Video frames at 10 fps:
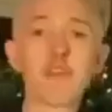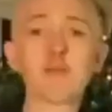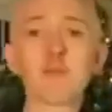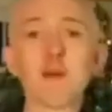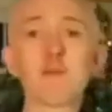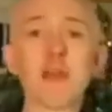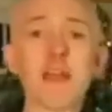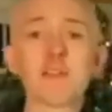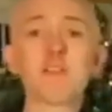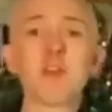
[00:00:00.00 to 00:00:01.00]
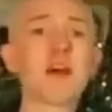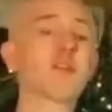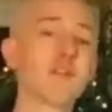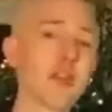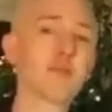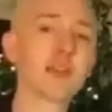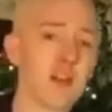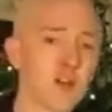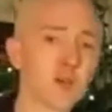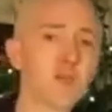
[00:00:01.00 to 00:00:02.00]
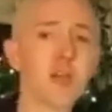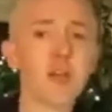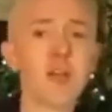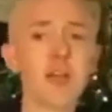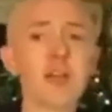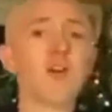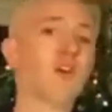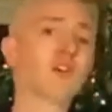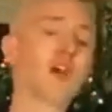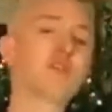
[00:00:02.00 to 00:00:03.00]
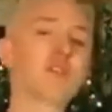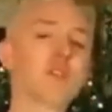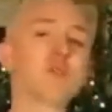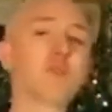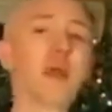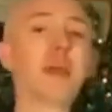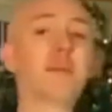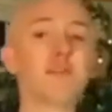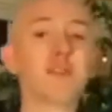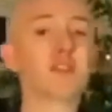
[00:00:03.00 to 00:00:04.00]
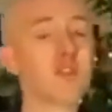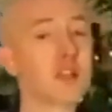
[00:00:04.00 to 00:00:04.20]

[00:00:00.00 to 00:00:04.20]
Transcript: a family member hands you down a family heirloom, and all you have to do is pay for the